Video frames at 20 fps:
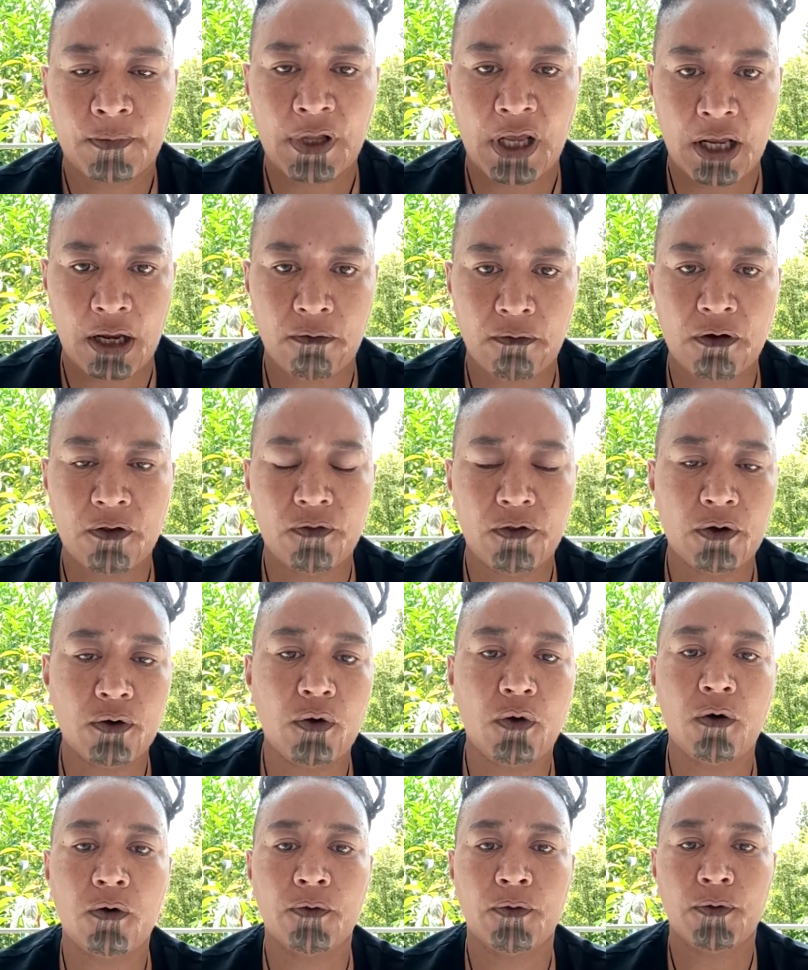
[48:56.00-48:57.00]
Here in the
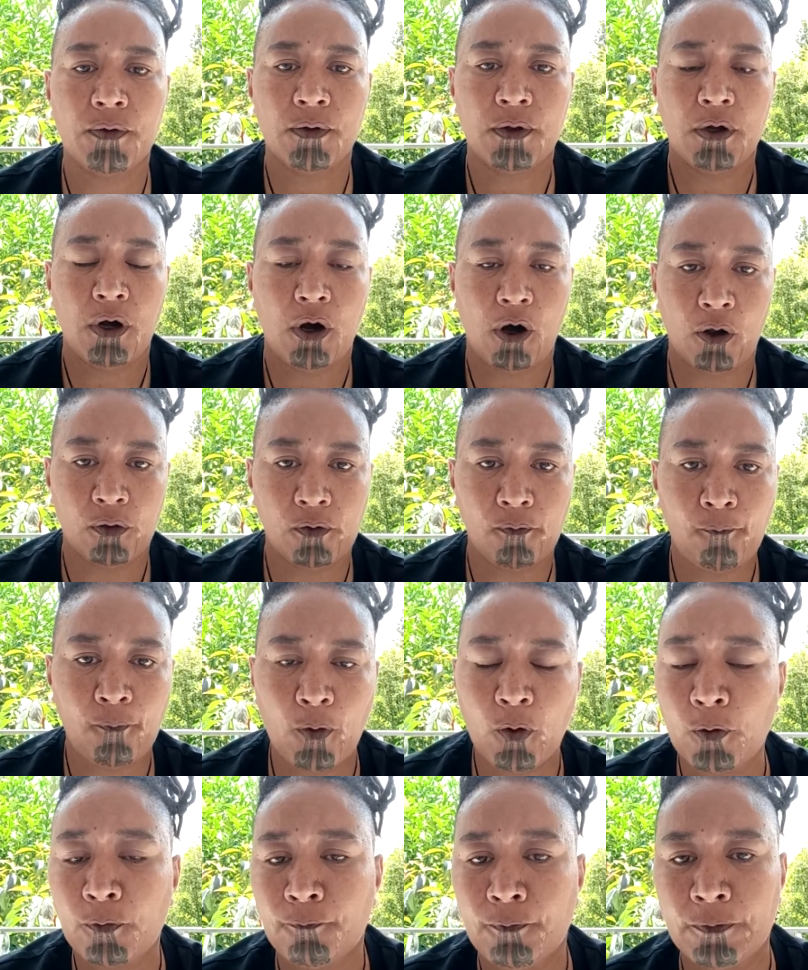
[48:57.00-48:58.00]
north, on the
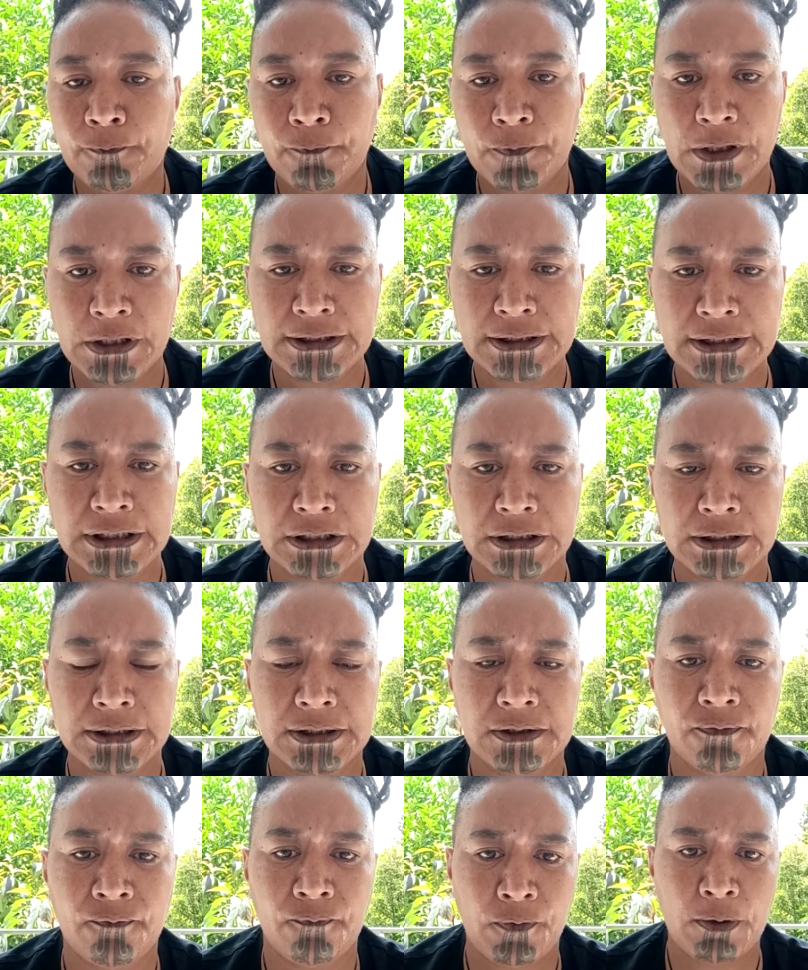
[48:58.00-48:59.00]
4th, 5th and
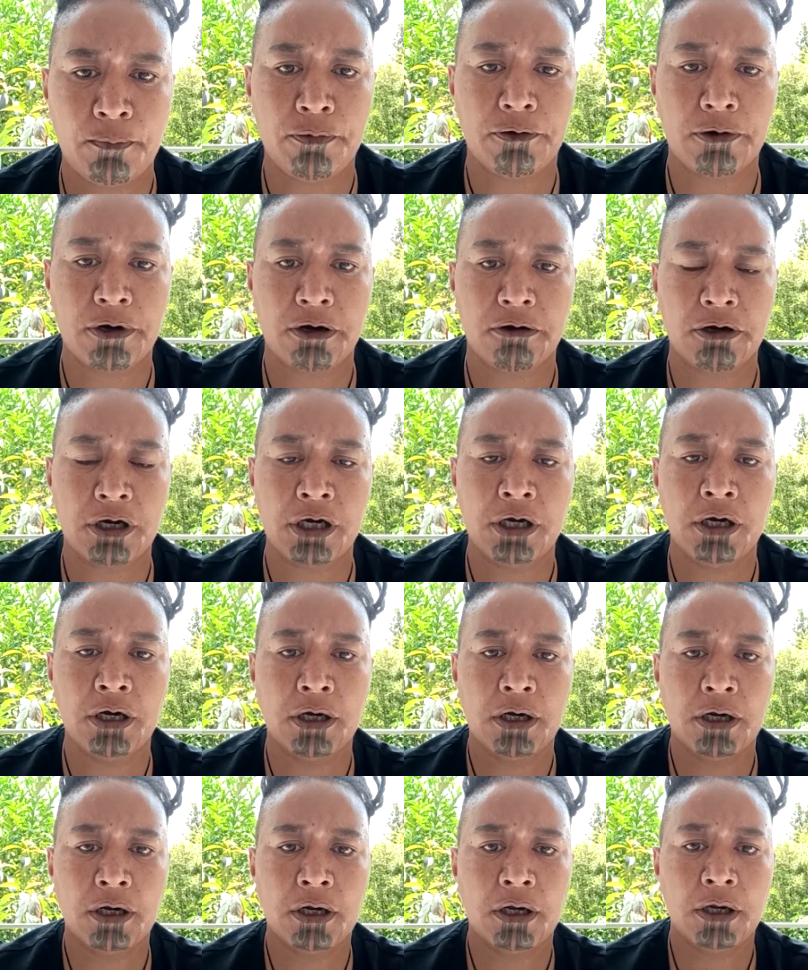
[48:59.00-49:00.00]
6th of February,
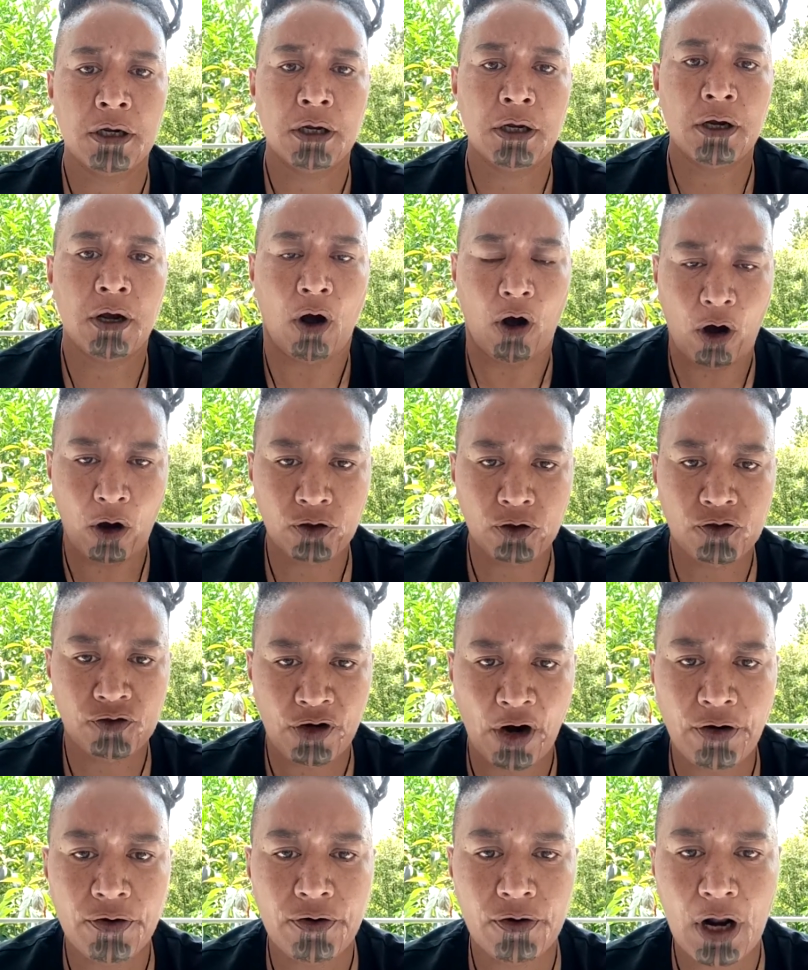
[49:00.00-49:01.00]
on
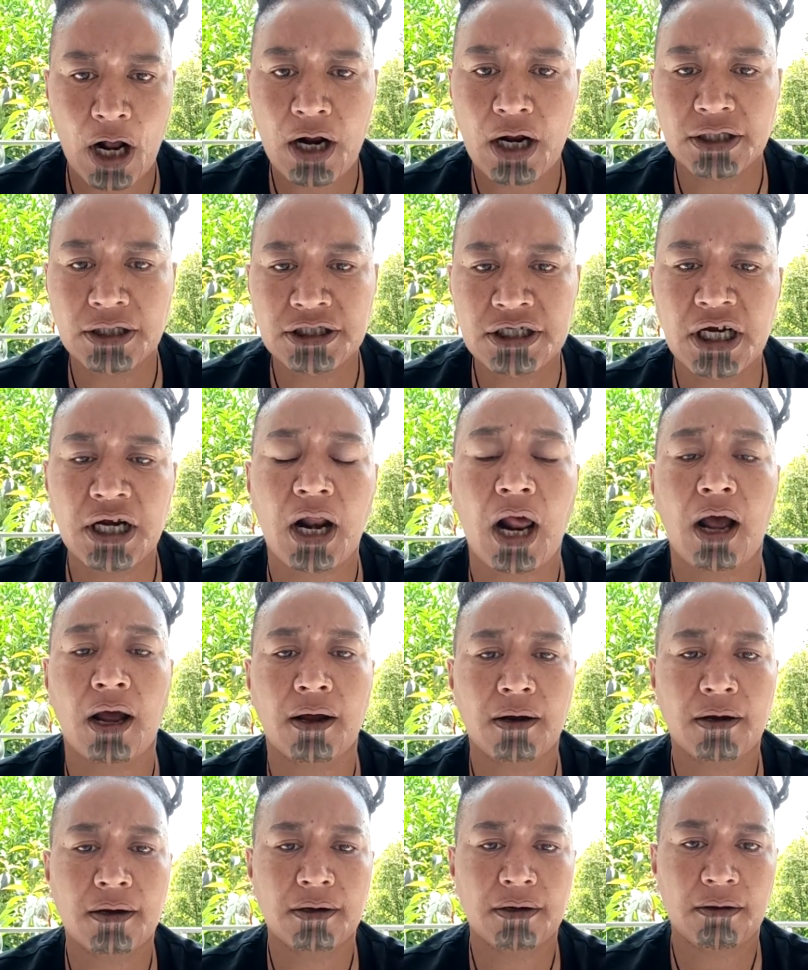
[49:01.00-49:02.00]

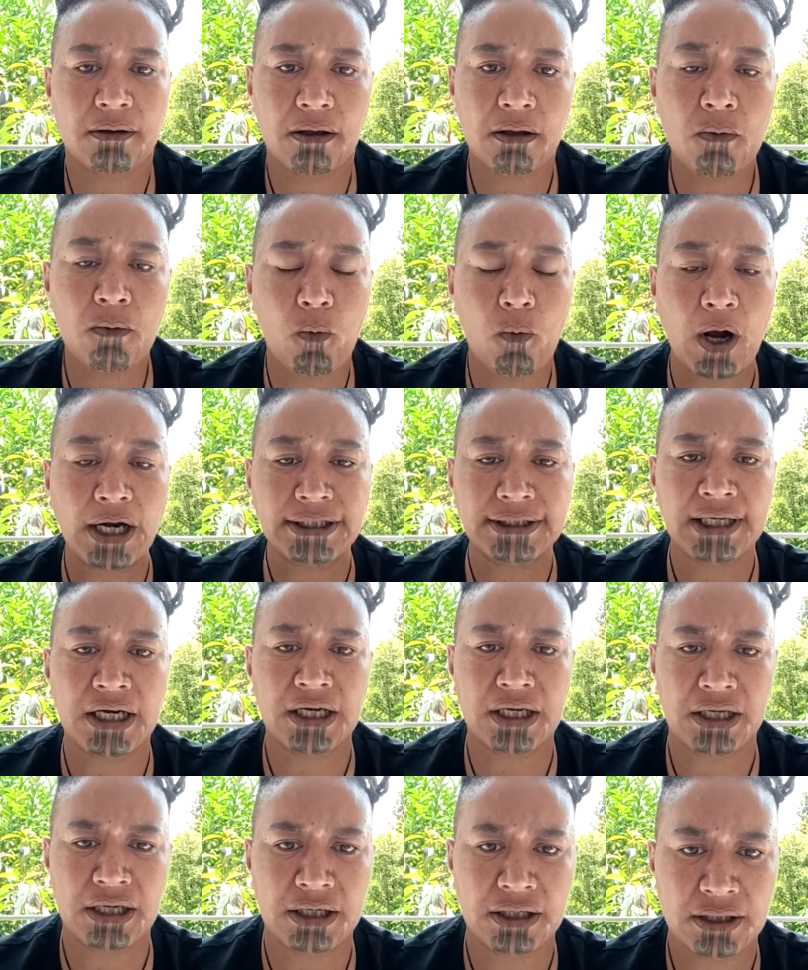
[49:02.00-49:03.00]
Taurangatira in
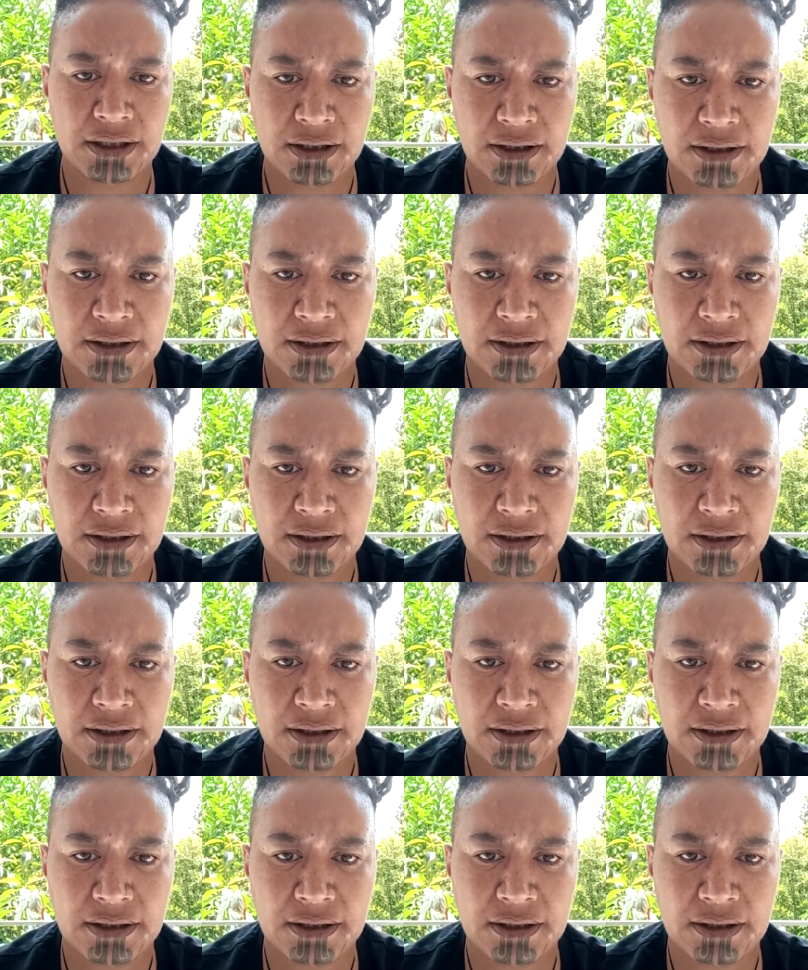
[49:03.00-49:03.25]
Waitangi,